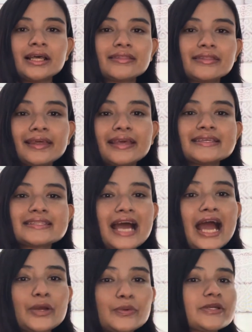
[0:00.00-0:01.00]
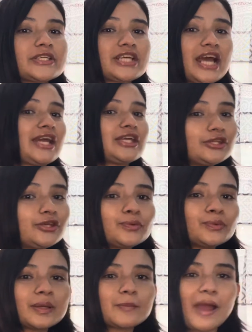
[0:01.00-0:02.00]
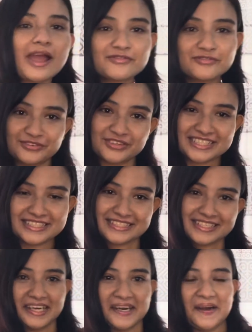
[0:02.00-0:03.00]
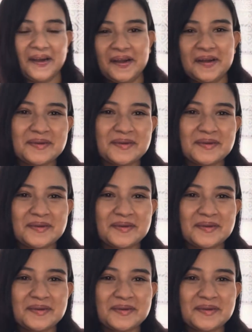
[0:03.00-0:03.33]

things i wish i knew in my first year